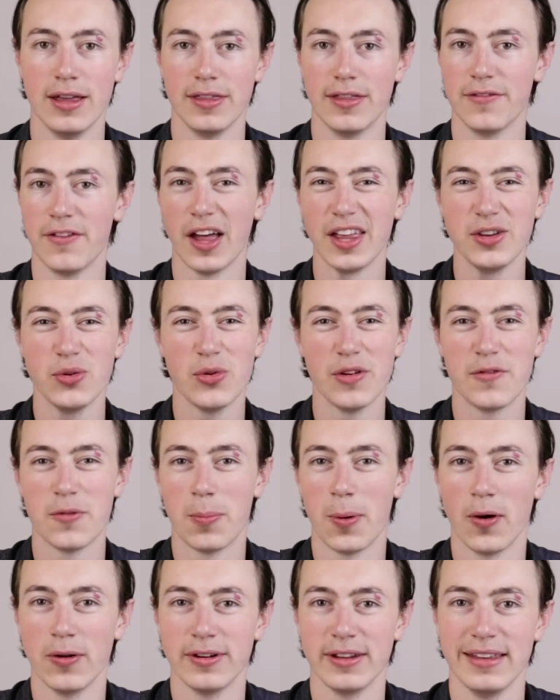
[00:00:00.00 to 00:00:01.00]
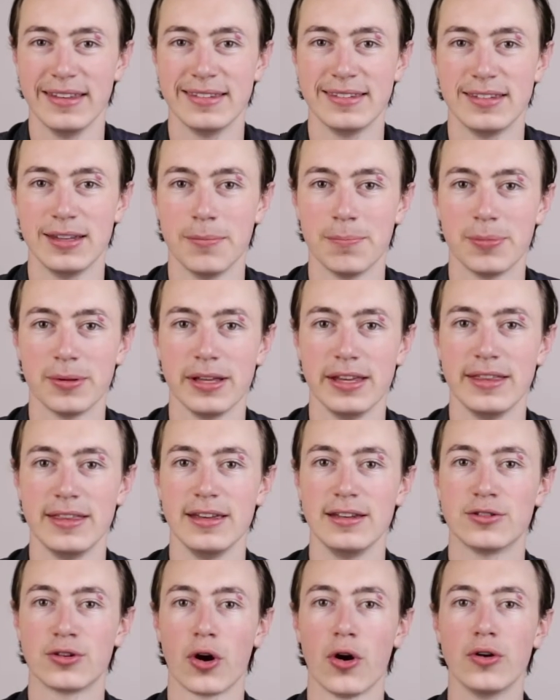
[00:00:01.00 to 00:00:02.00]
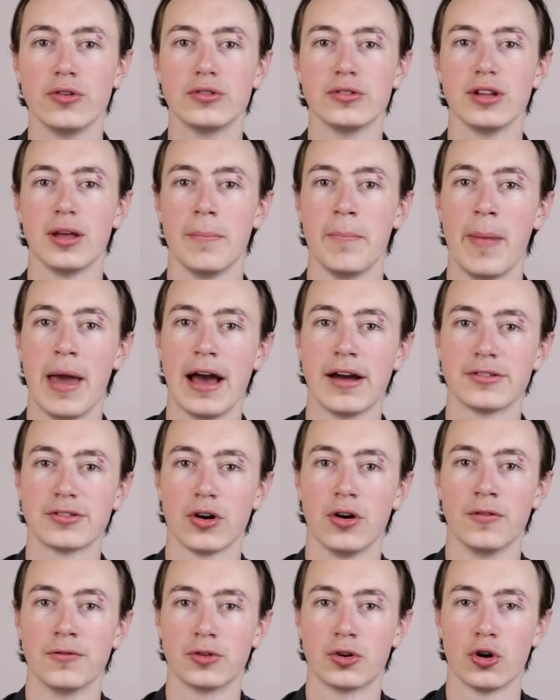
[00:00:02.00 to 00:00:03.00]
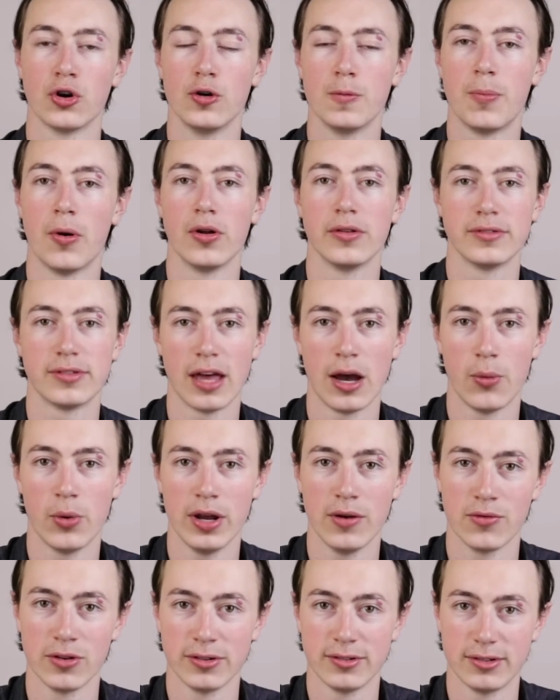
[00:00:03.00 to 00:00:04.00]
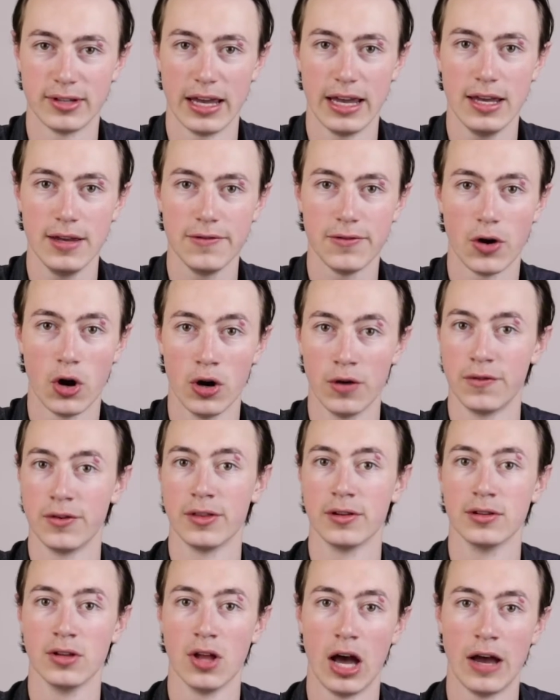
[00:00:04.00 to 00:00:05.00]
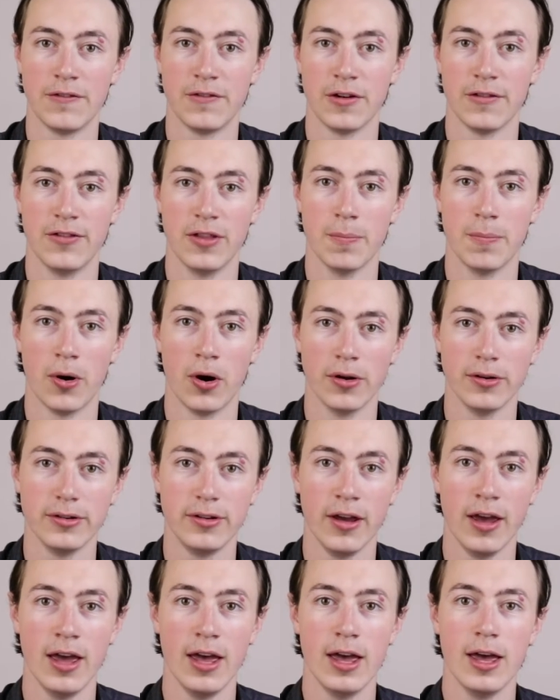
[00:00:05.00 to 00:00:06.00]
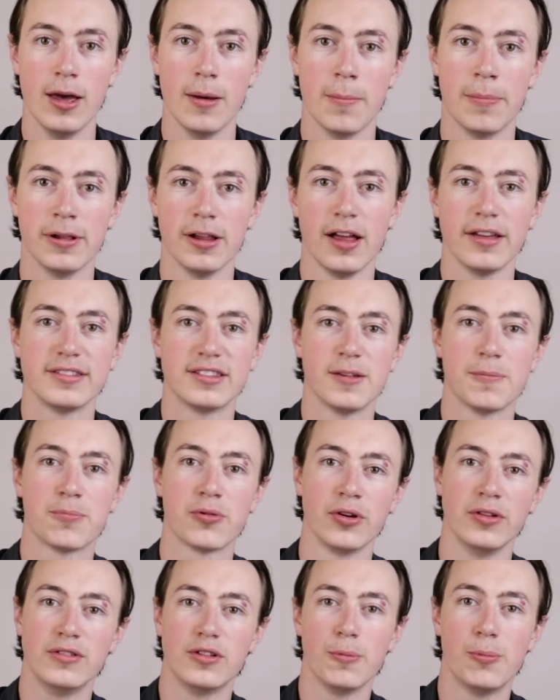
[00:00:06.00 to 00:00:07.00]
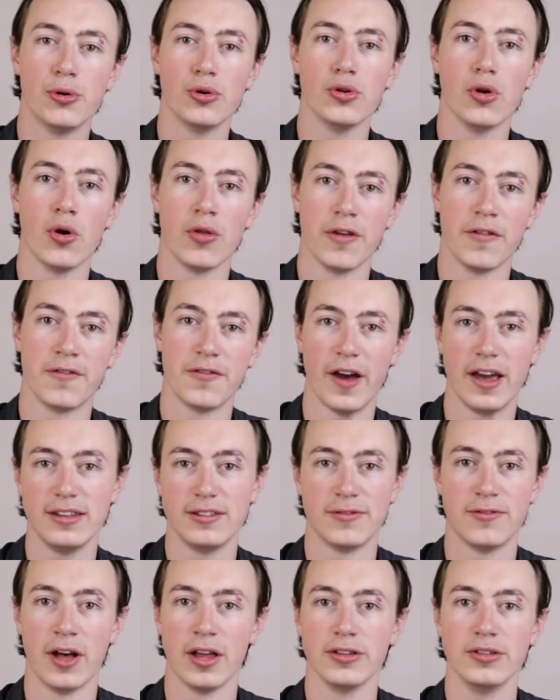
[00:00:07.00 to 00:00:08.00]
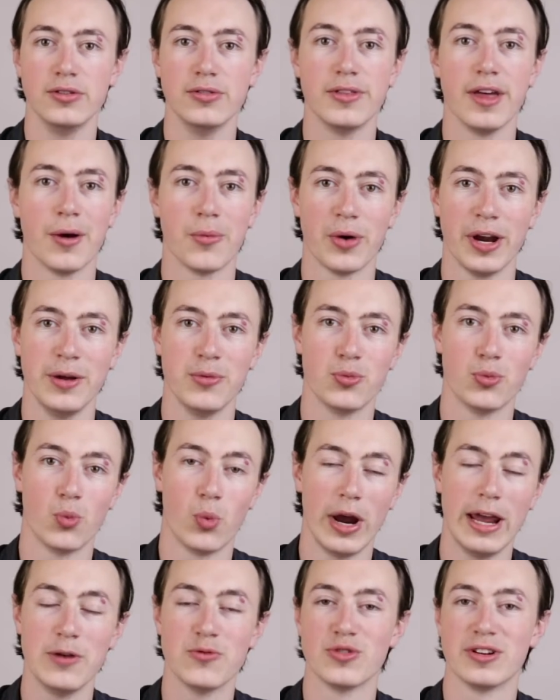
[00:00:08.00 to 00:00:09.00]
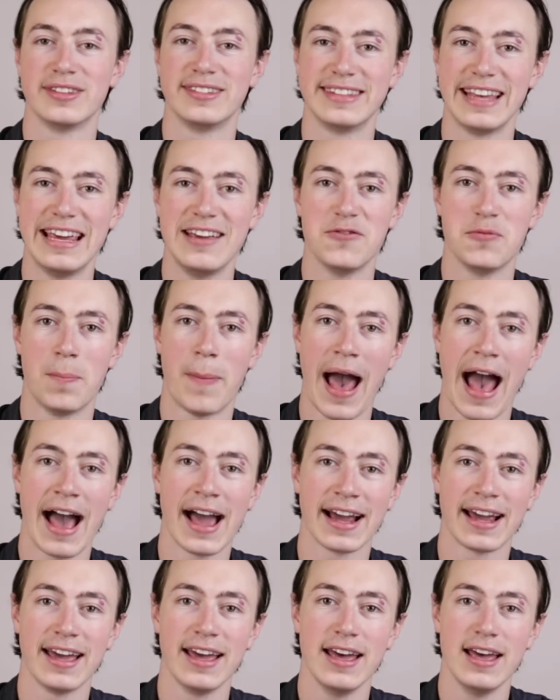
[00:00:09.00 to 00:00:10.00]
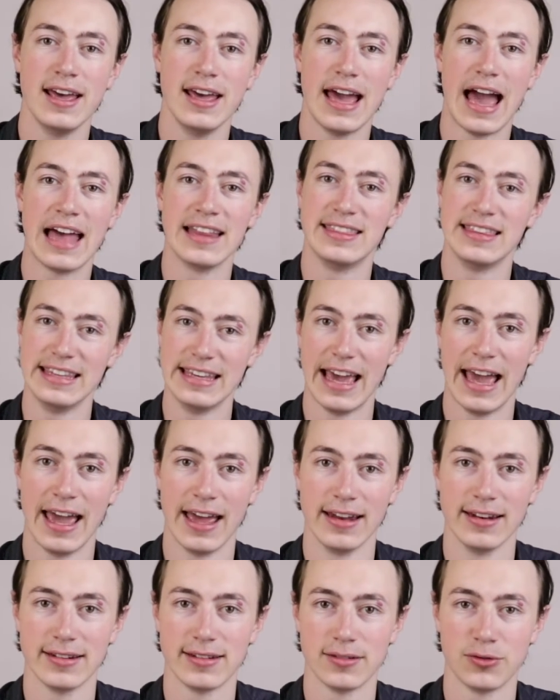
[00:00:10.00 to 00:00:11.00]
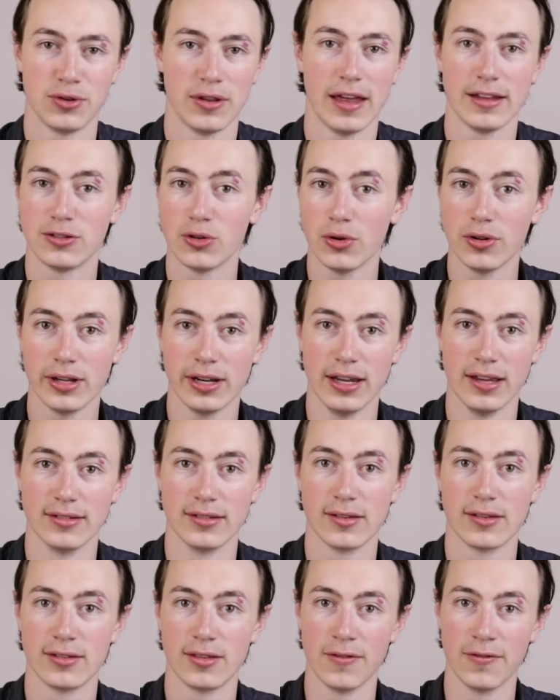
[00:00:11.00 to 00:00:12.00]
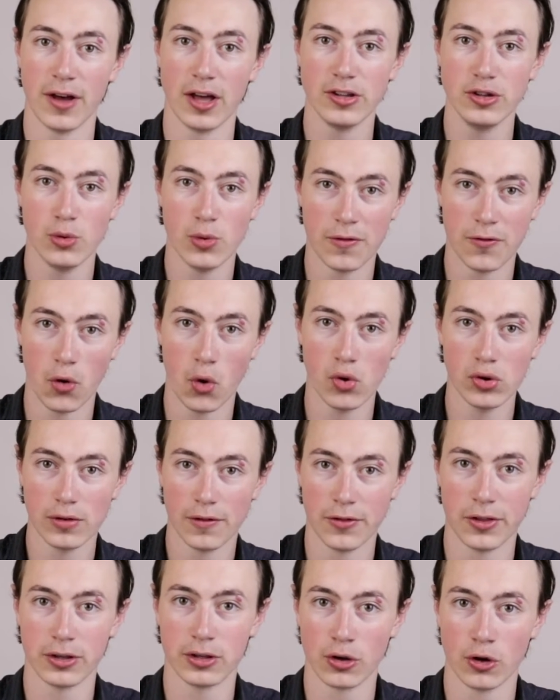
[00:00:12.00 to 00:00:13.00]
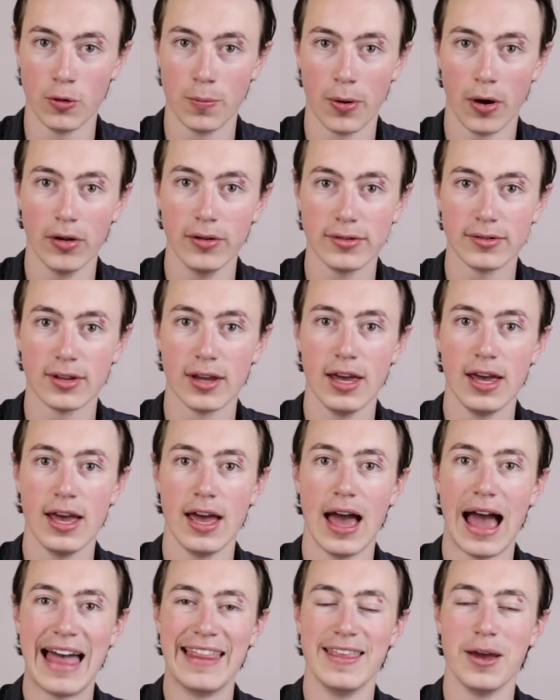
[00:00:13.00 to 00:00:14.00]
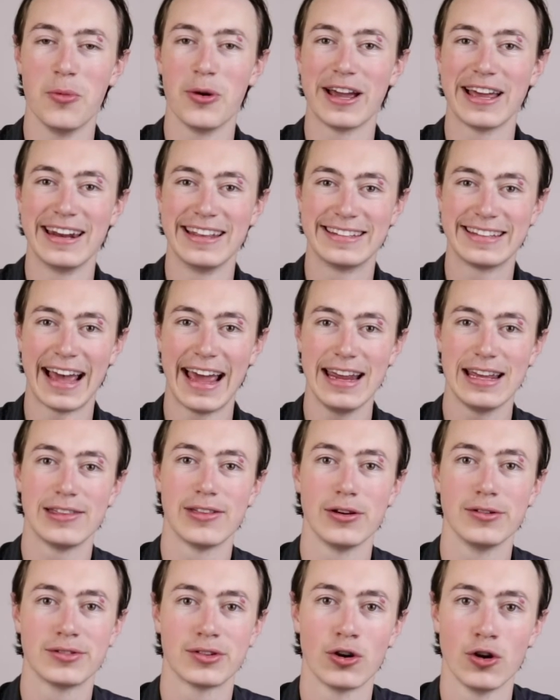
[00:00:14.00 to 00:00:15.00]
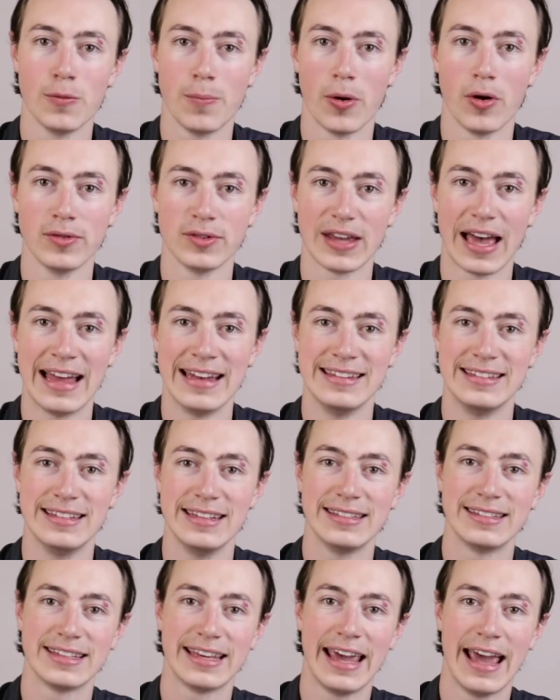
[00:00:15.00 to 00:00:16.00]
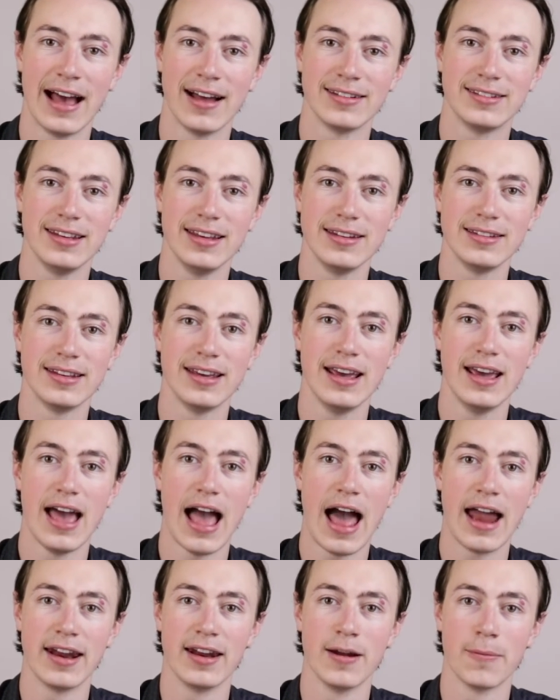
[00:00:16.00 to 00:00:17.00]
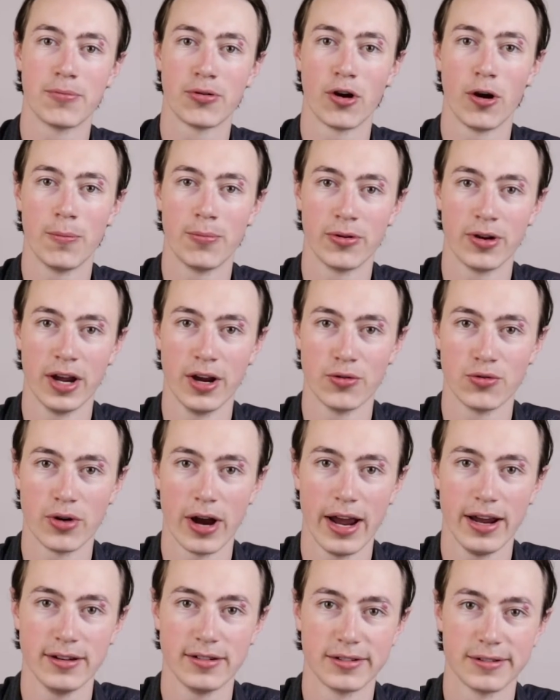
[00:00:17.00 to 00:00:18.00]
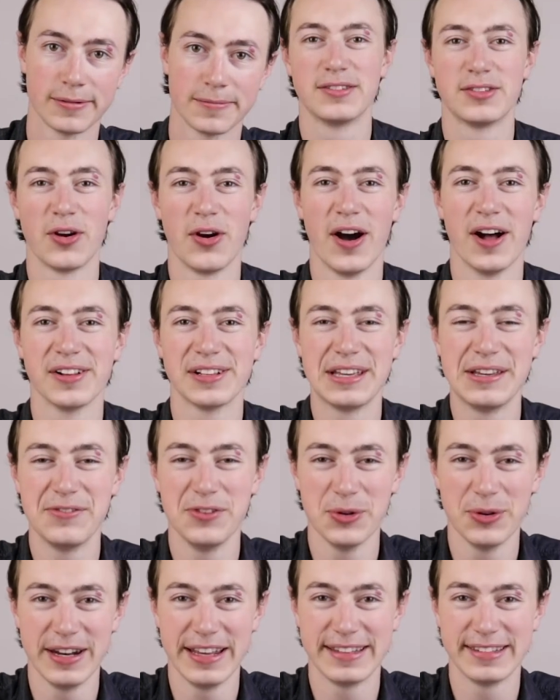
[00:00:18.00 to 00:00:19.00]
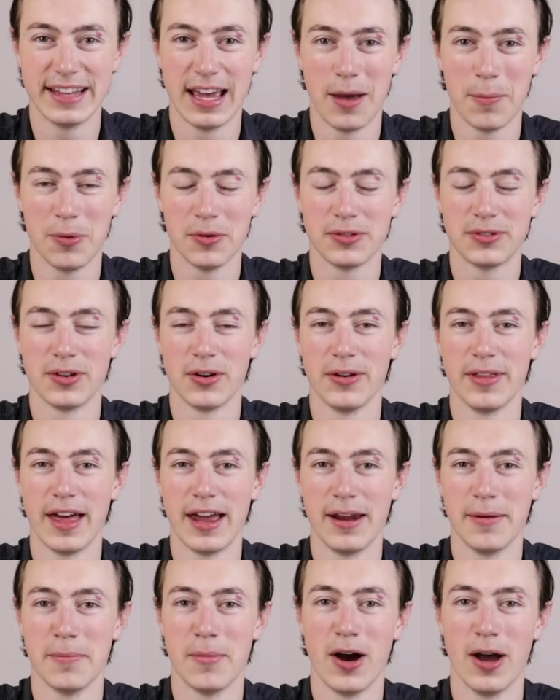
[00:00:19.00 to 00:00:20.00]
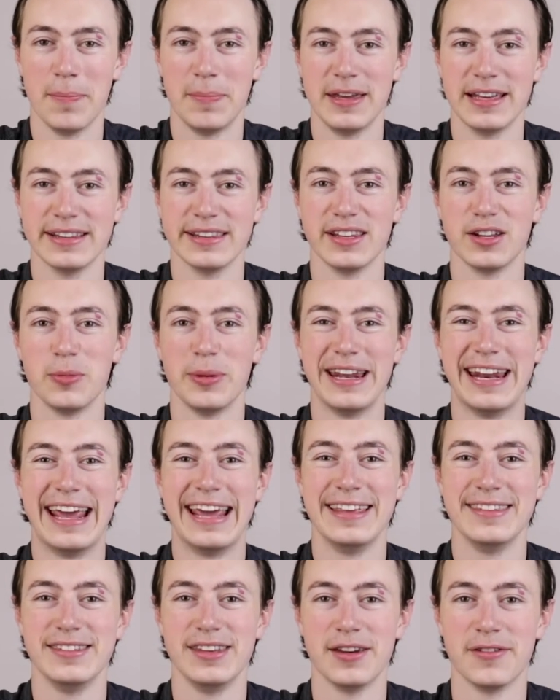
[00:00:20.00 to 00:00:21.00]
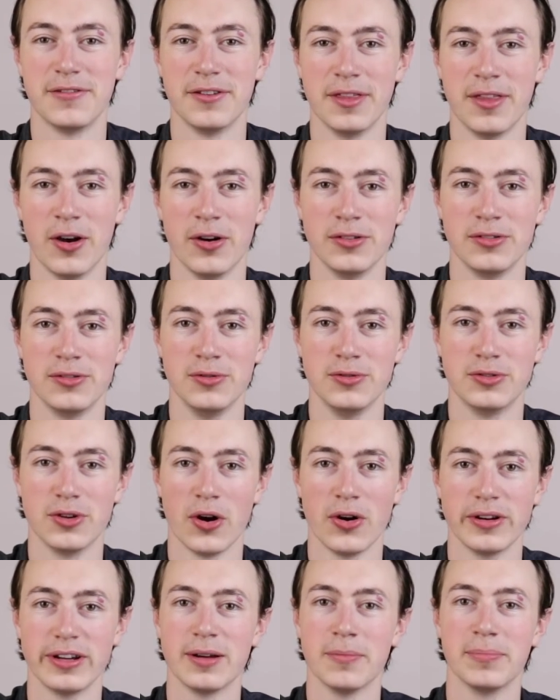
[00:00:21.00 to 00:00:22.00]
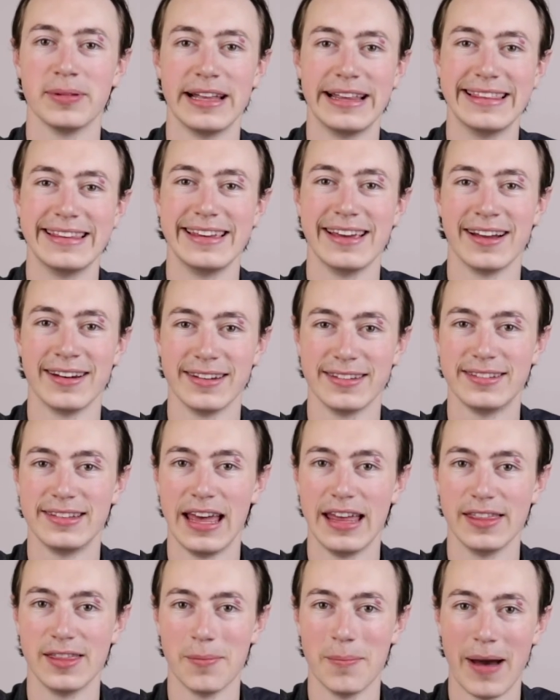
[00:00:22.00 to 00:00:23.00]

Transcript: The value of a bond is simply the total amount of coupons that we receive over the life of the bond, plus the principal or the face value that we receive back at the end. So that's all it is. It's the value of all of the coupons, and then we're going to take those coupons and discount it at an appropriate rate. So I'll give you an example so that it might be a little bit easier for those who don't completely understand the